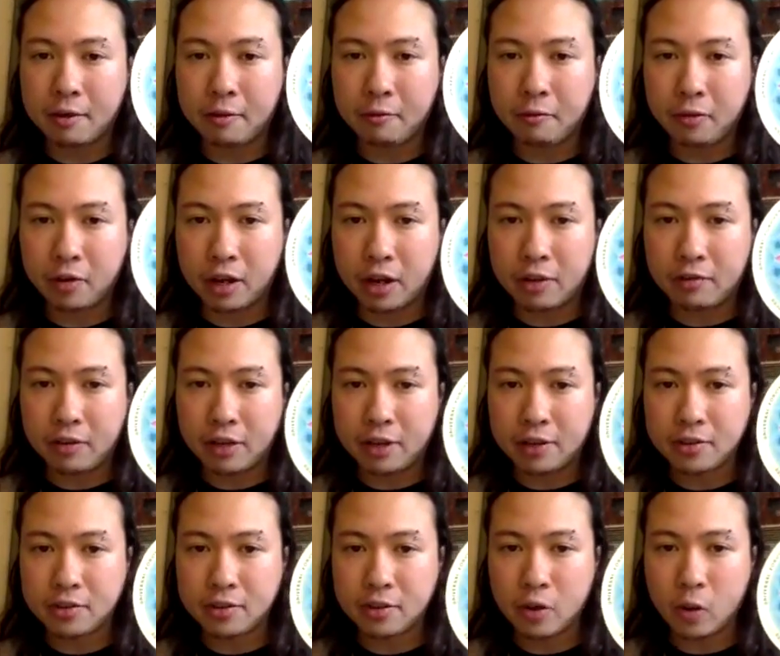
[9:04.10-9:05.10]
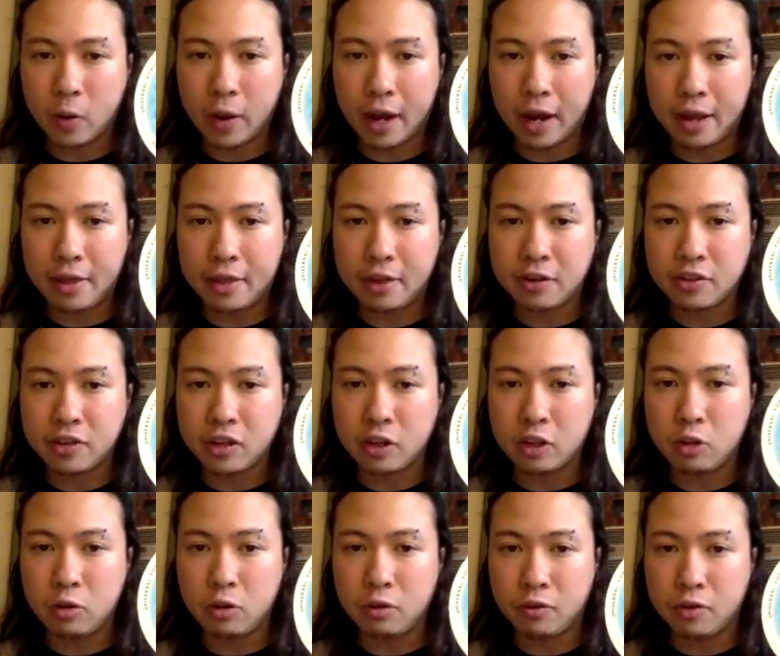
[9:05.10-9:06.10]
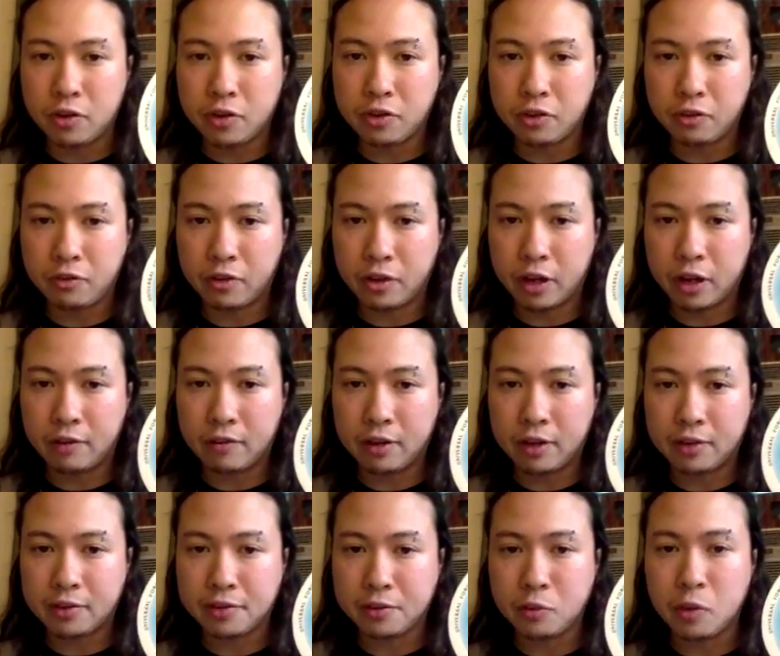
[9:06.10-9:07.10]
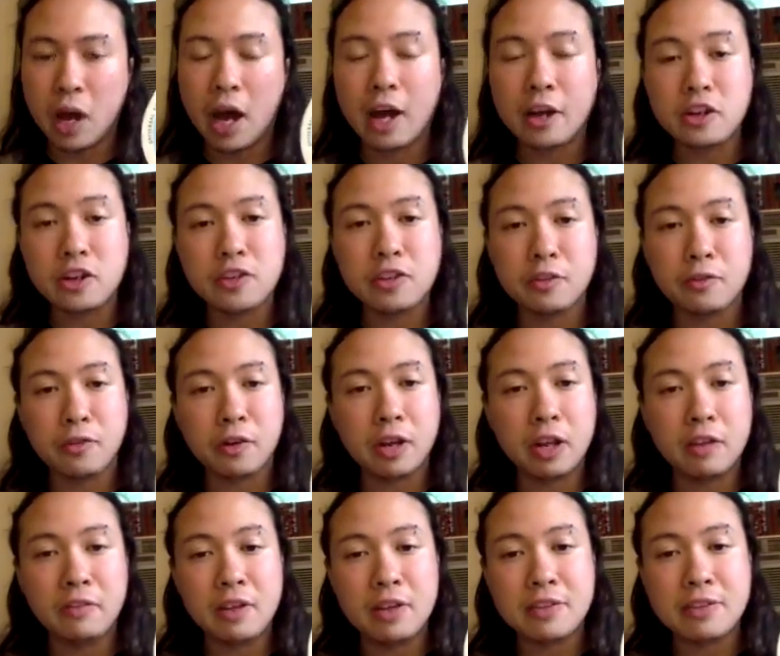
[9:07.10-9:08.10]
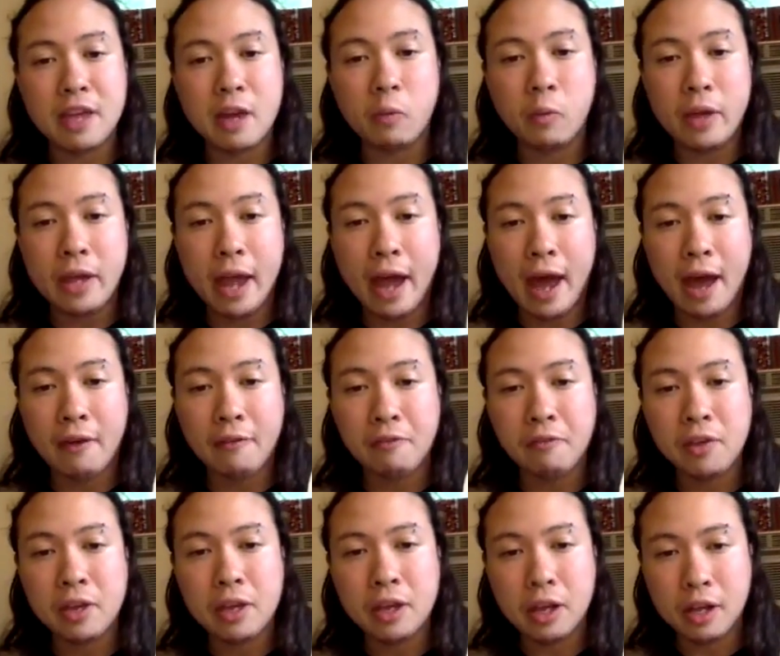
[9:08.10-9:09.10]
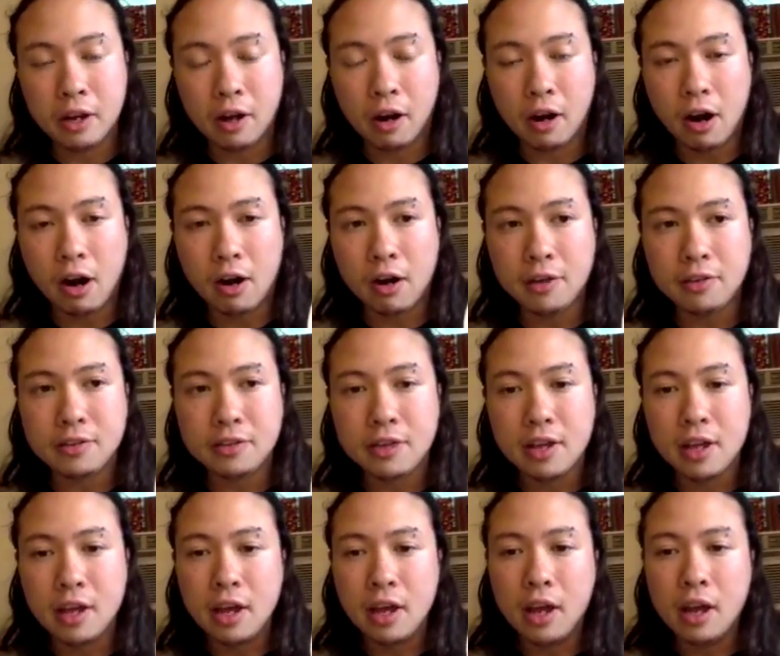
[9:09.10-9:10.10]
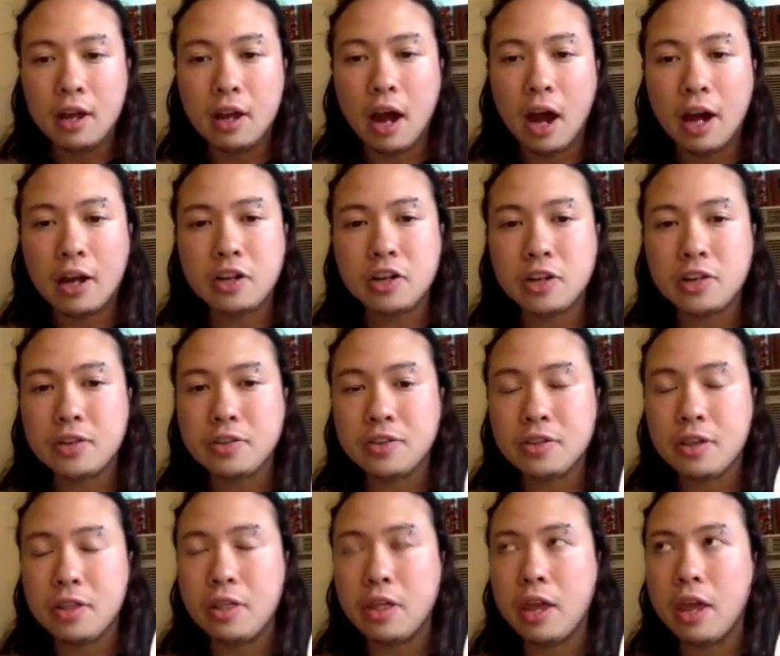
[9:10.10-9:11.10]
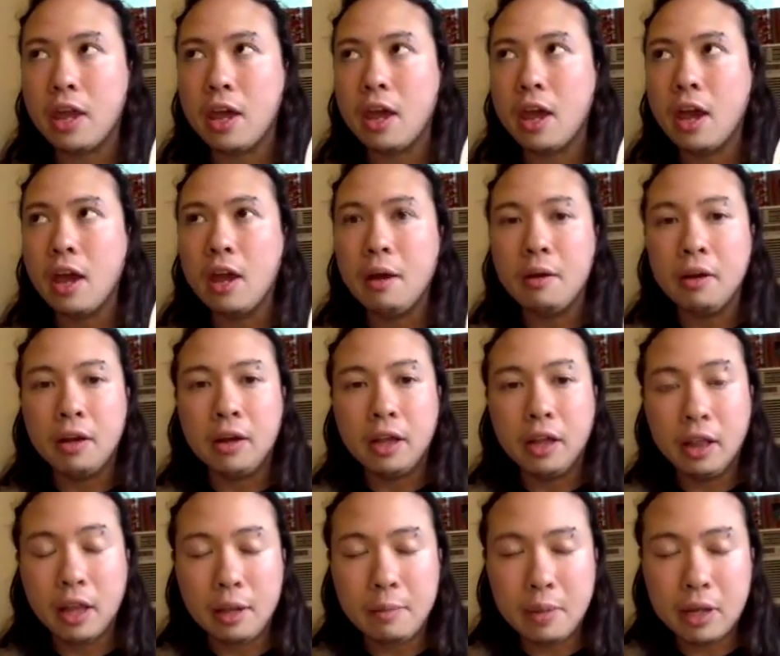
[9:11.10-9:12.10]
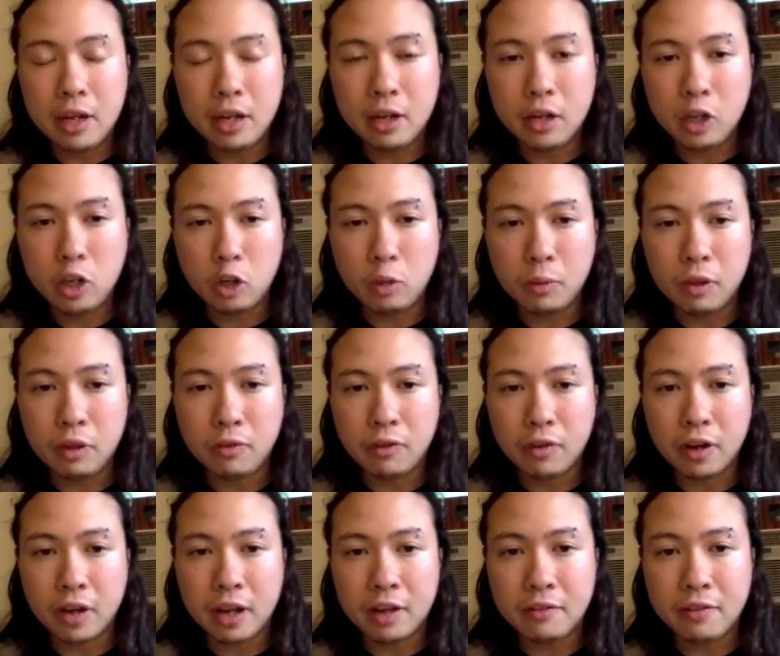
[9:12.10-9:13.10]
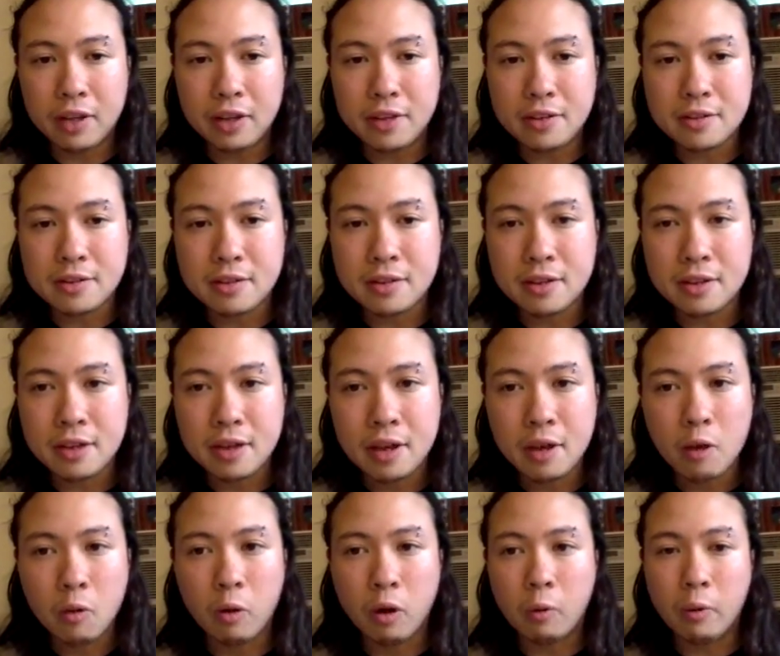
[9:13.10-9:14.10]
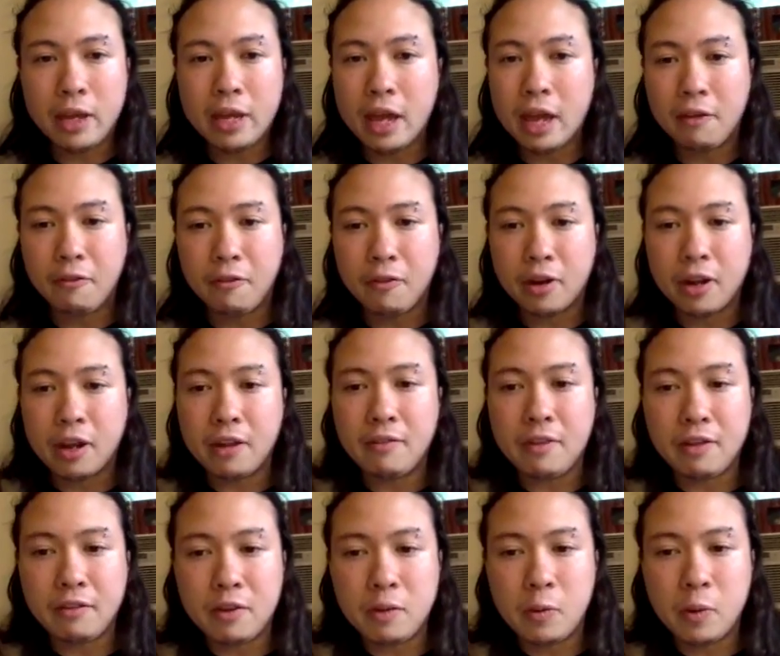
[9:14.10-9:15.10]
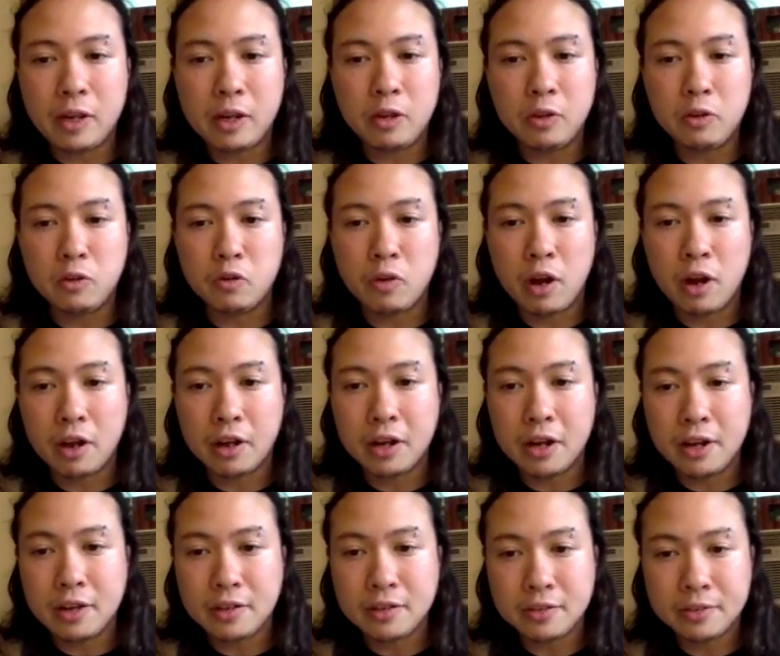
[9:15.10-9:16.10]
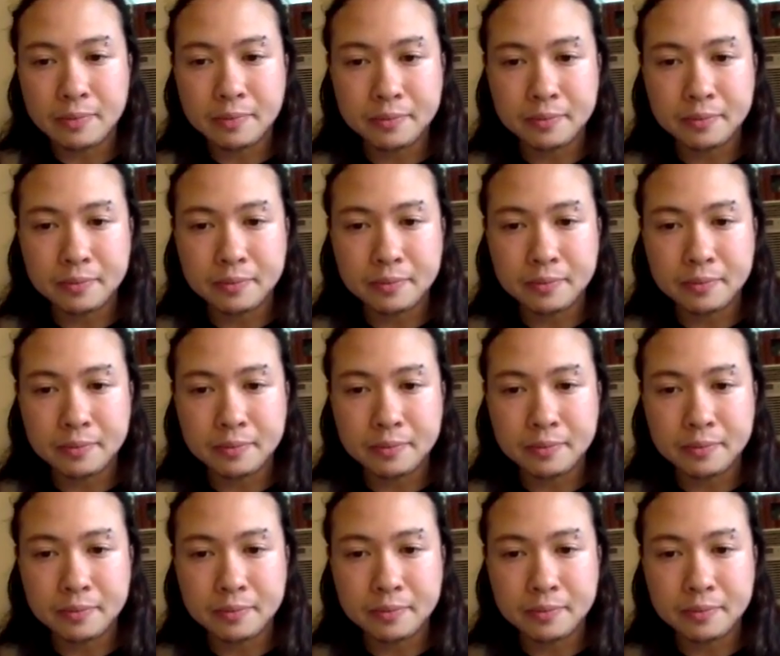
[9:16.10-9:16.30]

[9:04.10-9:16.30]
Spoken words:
forgiveness, okay? They're saying universal forgiveness. So not just the forgiveness that we have in our hearts, not just the limited human forgiveness where we can't forgive everybody who's wronged us,